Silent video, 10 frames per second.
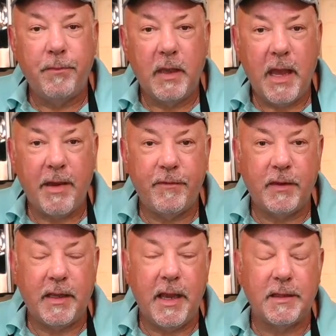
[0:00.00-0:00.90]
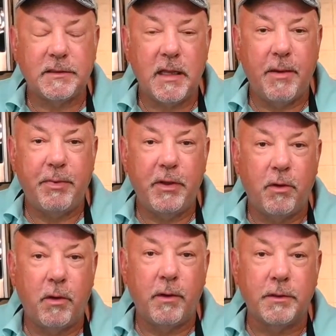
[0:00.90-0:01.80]
having the gas not be
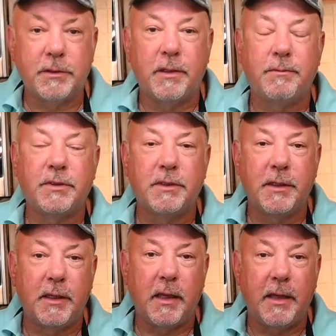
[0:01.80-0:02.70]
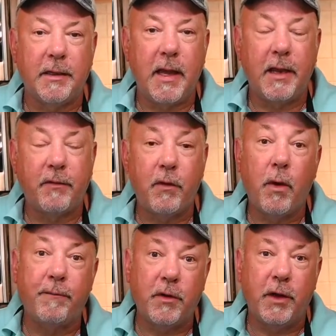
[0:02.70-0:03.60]
on or something silly like that. So
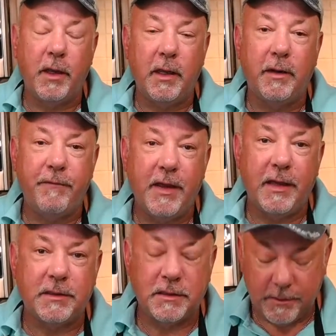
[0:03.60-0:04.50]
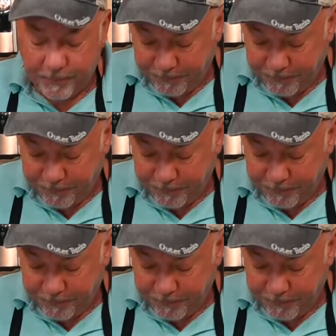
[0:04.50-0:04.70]
I've done it in advance.